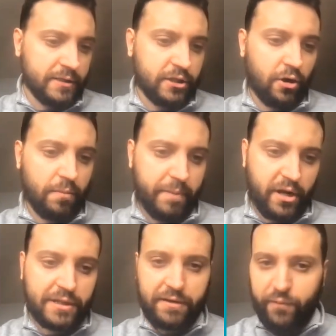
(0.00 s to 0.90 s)
So
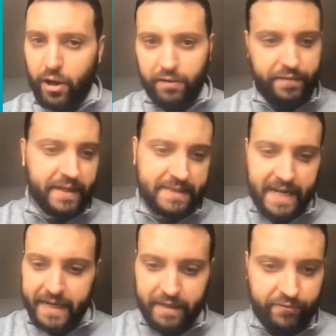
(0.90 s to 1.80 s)
because of all of these
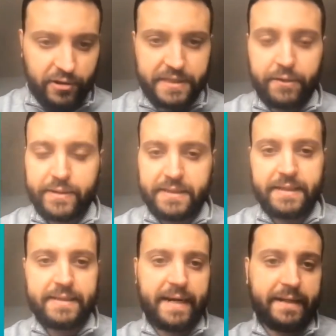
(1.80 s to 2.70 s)
negative
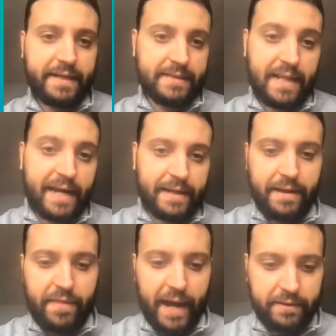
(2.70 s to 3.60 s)
consequences, it is
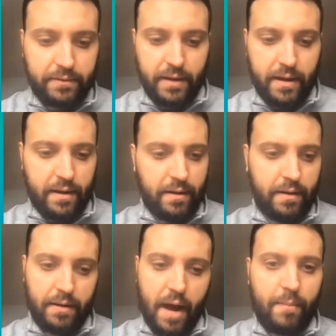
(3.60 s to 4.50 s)
likely that
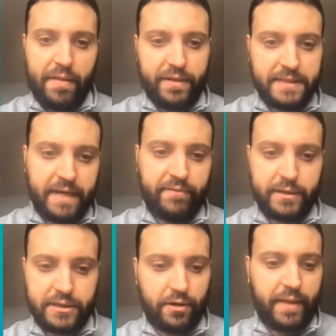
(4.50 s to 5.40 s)
a month is
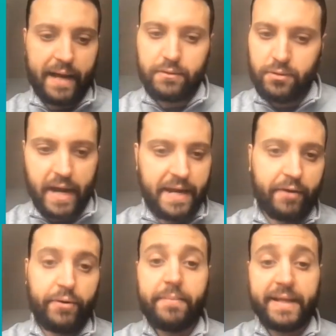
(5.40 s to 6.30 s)
given so that an
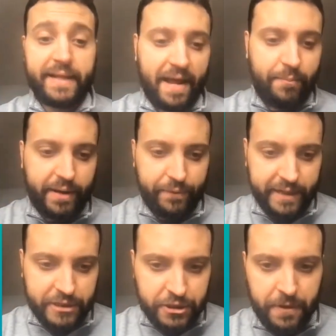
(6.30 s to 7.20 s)
agreement can be
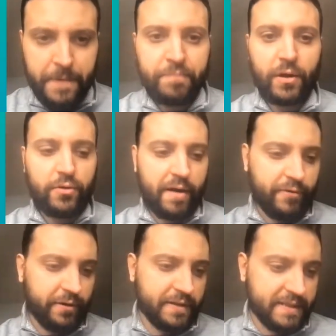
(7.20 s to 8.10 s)
reached to
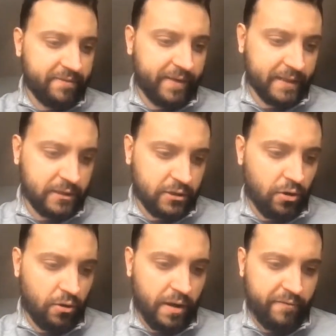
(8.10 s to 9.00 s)
avert these effects.
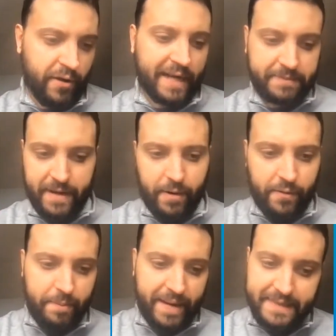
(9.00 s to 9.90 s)
So if you ask me
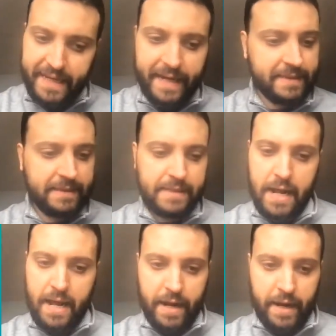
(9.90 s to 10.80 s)
about the base case,
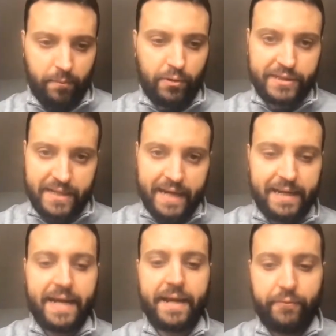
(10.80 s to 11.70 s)
most
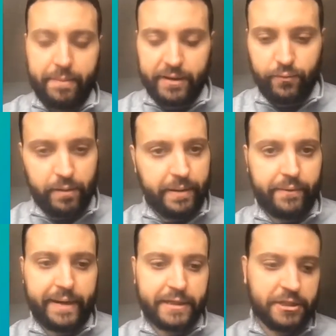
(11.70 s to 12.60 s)
likely an agreement will
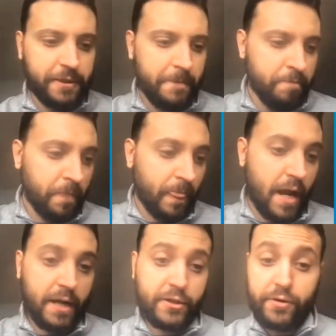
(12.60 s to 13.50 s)
be reached.
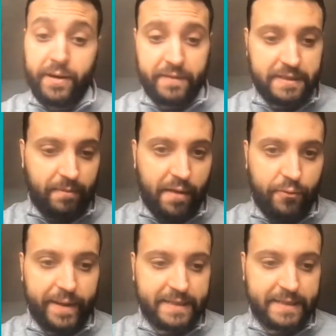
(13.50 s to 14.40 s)
During this
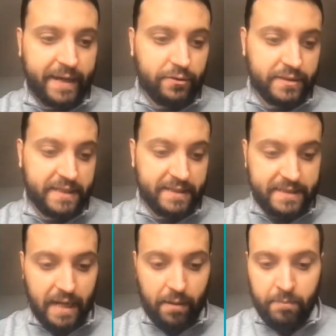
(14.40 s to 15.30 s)
month, we expect to
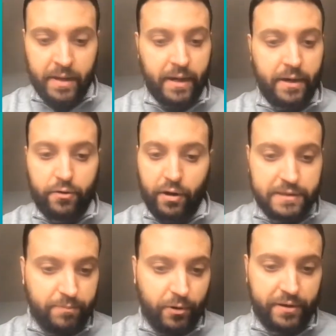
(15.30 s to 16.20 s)
see some
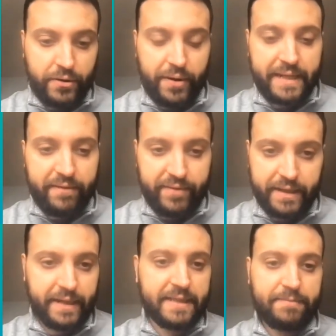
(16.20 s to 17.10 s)
cross-border
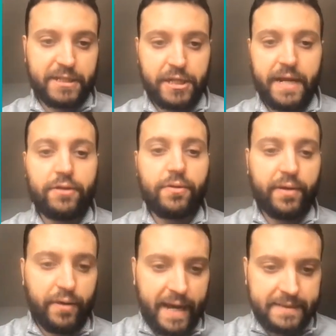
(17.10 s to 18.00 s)
activity, especially into
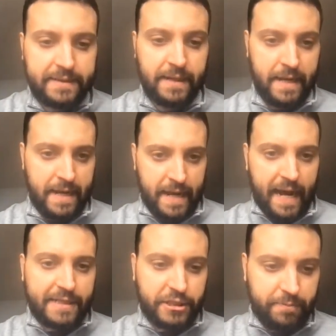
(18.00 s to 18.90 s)
the US,
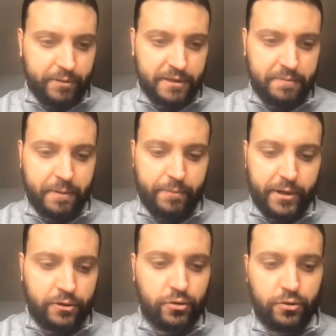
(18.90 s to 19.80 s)
as shippers
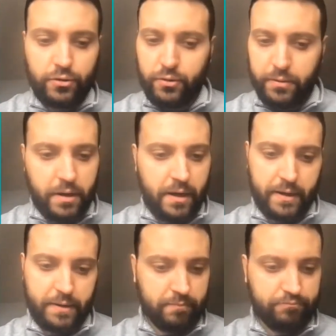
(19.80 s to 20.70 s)
prepare
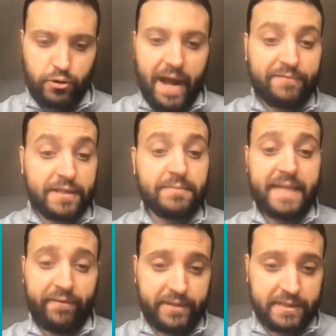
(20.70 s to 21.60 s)
to have some
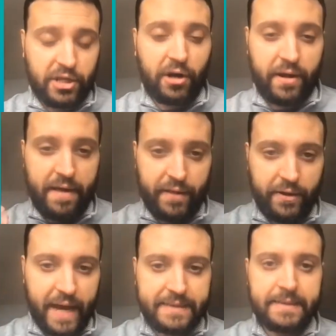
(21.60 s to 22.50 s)
safety stock in the
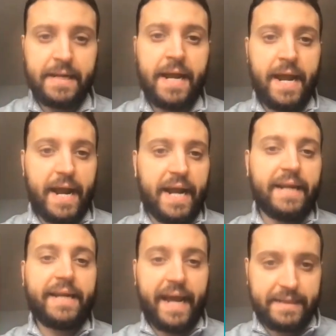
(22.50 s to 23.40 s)
US
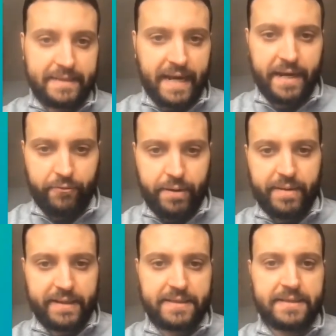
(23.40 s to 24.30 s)
in case an
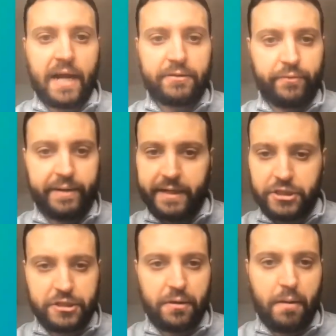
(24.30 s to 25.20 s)
agreement is not
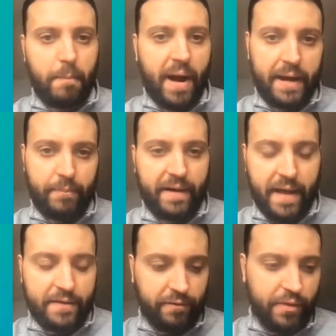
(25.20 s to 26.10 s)
reached by
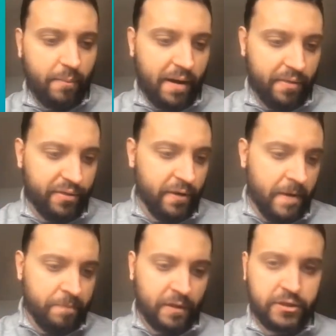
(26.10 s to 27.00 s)
the end of the month.
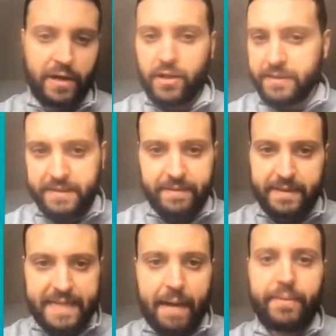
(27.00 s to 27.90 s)
So I don't see
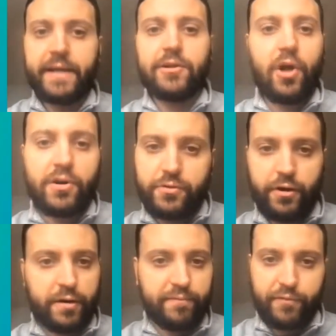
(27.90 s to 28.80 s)
this happening
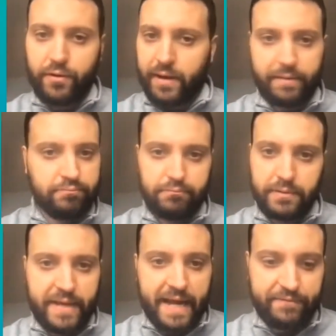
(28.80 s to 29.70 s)
long-term for like
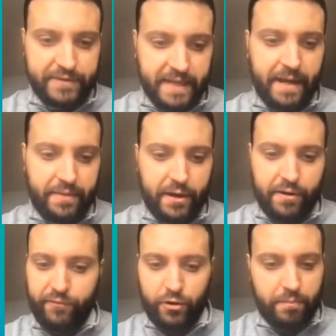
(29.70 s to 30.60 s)
tariffs staying
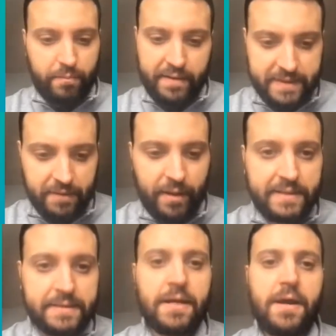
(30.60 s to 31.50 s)
there for months and
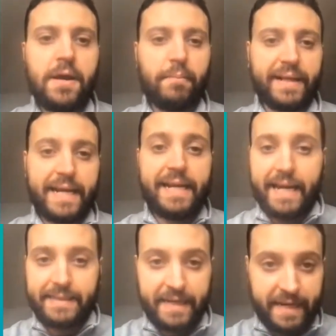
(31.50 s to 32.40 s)
months, but in
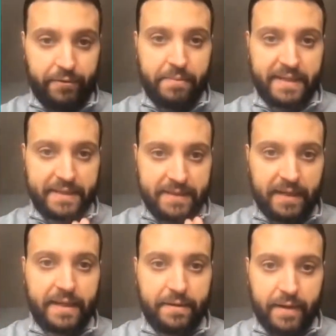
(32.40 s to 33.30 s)
case an agreement is
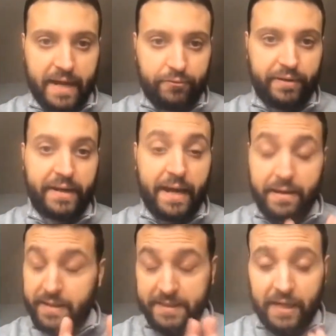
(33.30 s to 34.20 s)

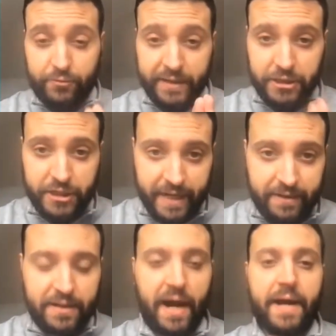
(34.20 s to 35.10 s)
not reached
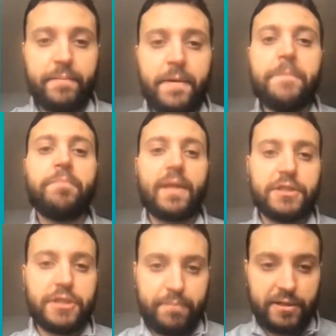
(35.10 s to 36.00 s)
in time,
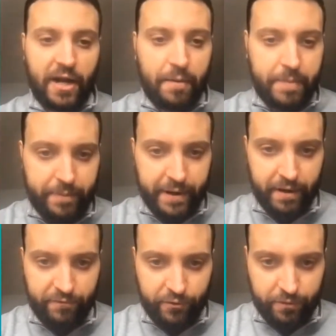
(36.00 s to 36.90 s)
shippers are
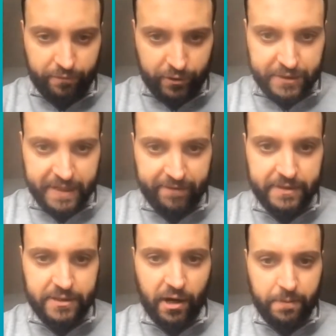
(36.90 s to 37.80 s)
preparing for
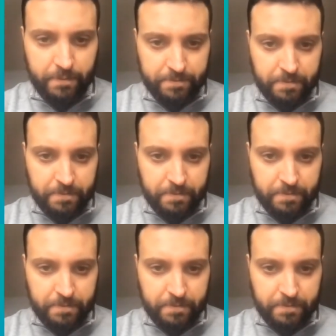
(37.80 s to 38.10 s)
safety stock.